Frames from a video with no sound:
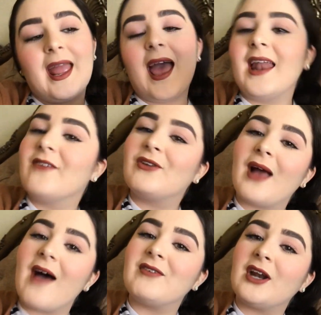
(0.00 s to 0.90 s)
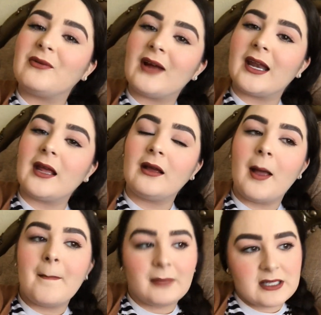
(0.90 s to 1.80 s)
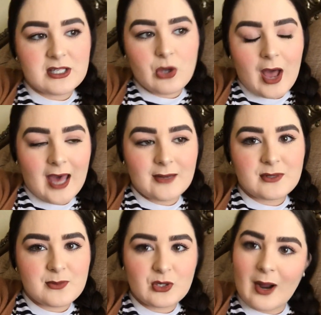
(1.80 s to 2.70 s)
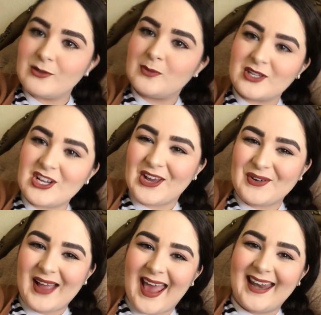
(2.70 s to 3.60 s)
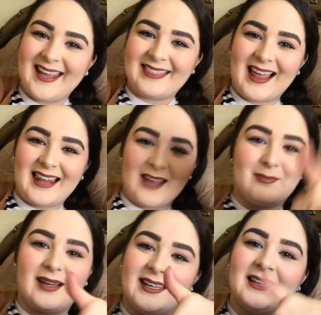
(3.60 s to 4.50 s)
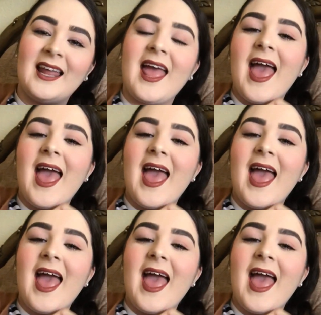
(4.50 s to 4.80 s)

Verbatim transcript: And if you haven't already, please go ahead and subscribe to my channel and hit that like button.